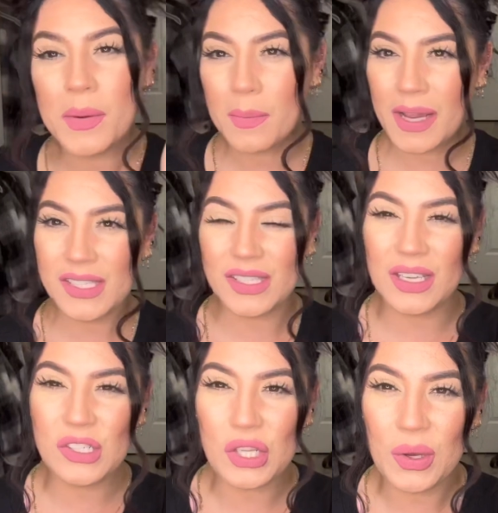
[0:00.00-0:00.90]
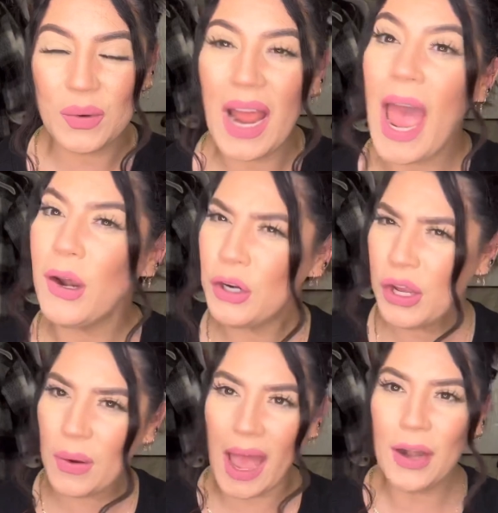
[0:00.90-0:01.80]
my skin tone. I don't
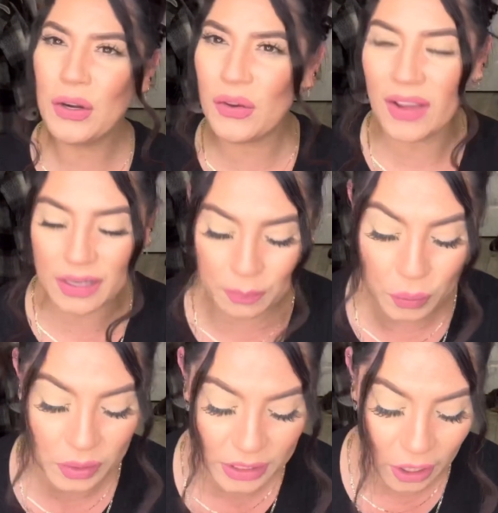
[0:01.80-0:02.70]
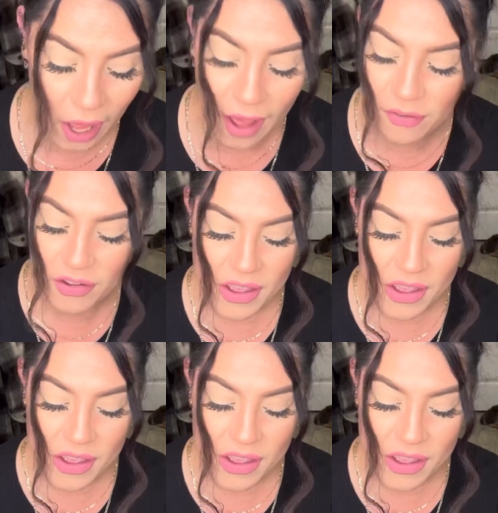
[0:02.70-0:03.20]
know. I don't know if I could pull it off,